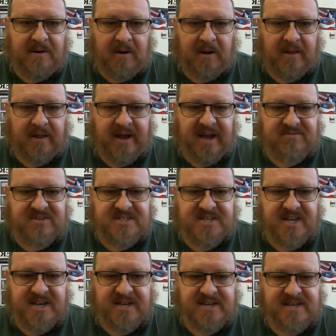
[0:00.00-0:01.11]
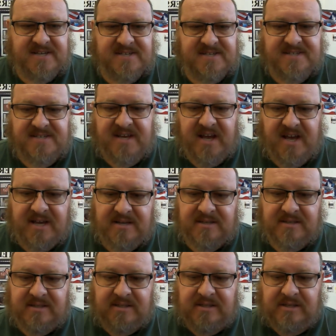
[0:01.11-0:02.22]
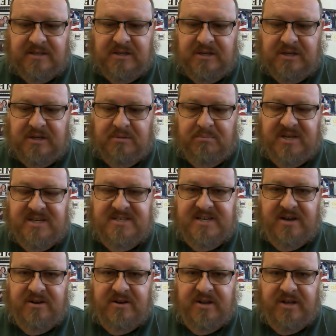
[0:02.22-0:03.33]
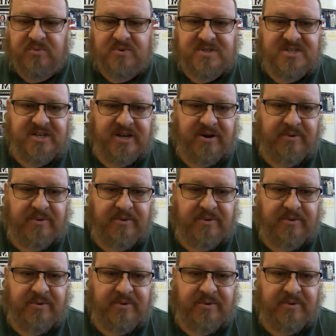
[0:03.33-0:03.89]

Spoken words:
all I have to say is peace out, and we'll see you.